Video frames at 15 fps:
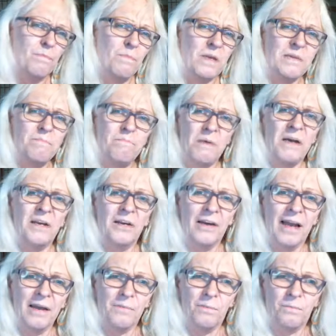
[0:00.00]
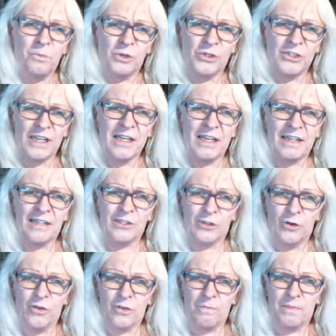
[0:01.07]
be better at presenting it
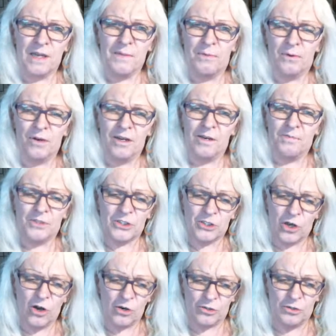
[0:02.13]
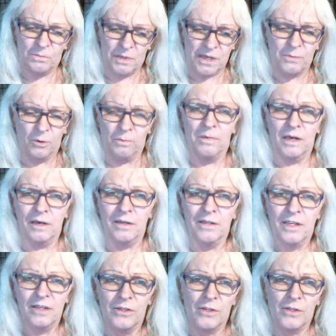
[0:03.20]
to other people. Help us talk to people better.